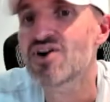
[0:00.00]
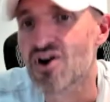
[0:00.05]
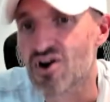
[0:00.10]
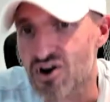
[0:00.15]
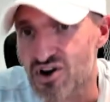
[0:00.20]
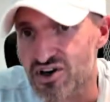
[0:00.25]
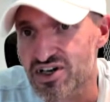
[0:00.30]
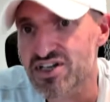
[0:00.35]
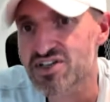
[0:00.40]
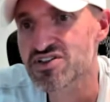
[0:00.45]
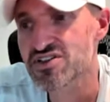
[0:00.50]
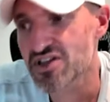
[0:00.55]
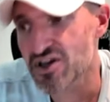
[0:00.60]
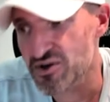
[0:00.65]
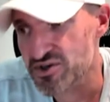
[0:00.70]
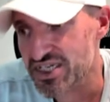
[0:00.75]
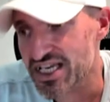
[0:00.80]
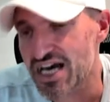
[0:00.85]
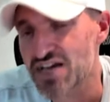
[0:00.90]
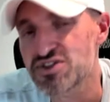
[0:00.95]
Earnings
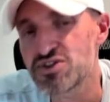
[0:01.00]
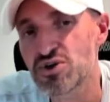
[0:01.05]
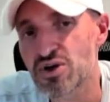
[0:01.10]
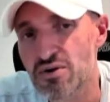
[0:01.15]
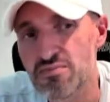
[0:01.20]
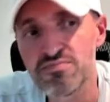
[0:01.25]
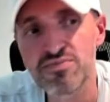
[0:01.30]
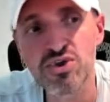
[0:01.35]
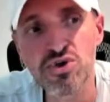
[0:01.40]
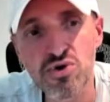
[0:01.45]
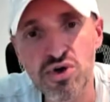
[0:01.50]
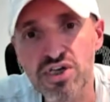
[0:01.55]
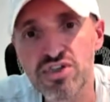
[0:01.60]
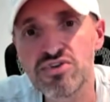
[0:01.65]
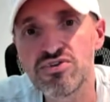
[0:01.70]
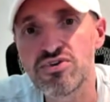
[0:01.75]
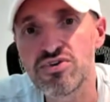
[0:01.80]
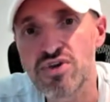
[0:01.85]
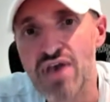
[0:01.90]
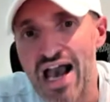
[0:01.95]
lows, guys. You could you
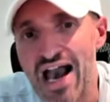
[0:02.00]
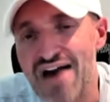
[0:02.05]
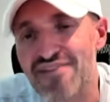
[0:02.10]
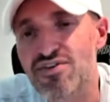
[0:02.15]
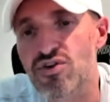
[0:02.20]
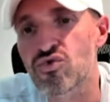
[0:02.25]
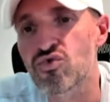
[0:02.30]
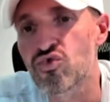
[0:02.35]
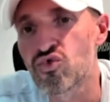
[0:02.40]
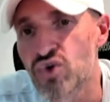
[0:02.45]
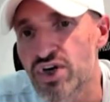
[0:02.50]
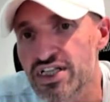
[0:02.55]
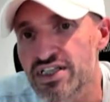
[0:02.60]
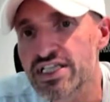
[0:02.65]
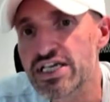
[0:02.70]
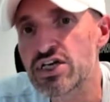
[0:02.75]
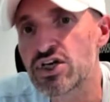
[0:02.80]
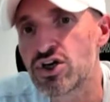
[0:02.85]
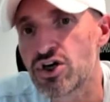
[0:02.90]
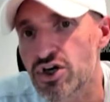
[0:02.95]
could have a
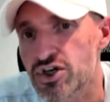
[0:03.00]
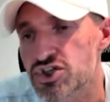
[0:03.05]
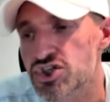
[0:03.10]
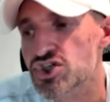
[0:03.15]
really good,